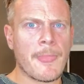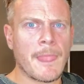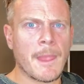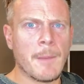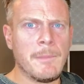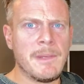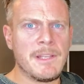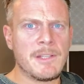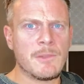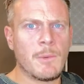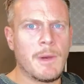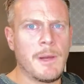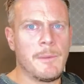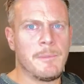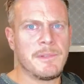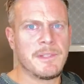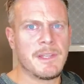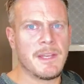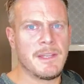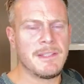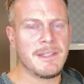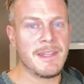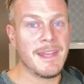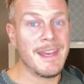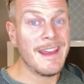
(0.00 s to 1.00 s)
Miss Webb
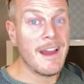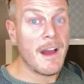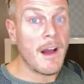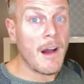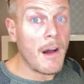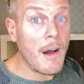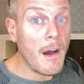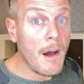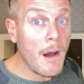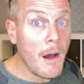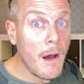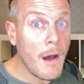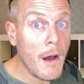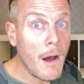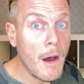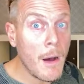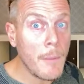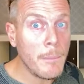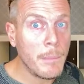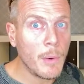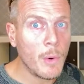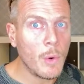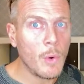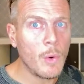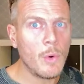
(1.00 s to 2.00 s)
says, they are
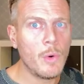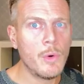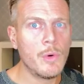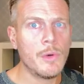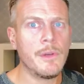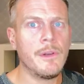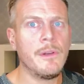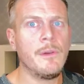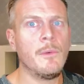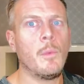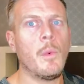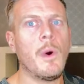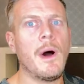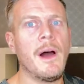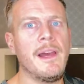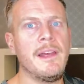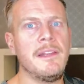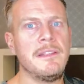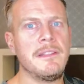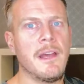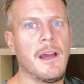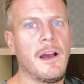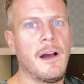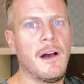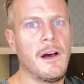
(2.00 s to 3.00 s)
born. Why
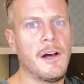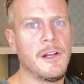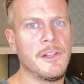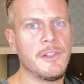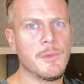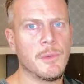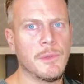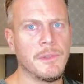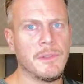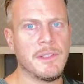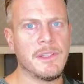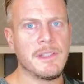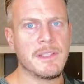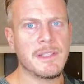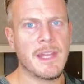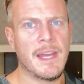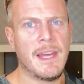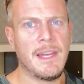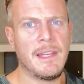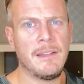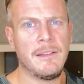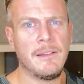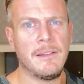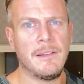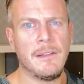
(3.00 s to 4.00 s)
is it hard to
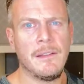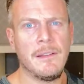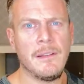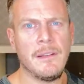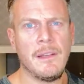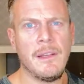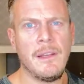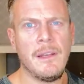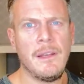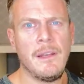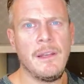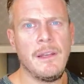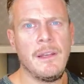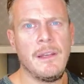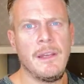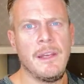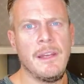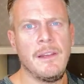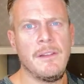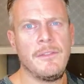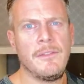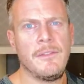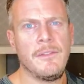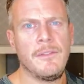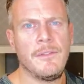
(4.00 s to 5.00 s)
understand
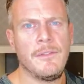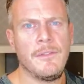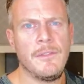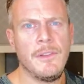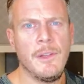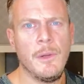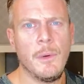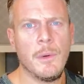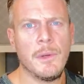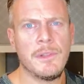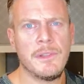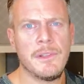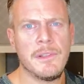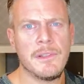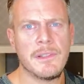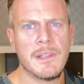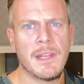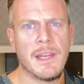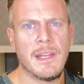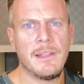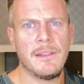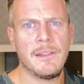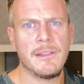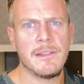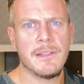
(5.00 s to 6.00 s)
if you understand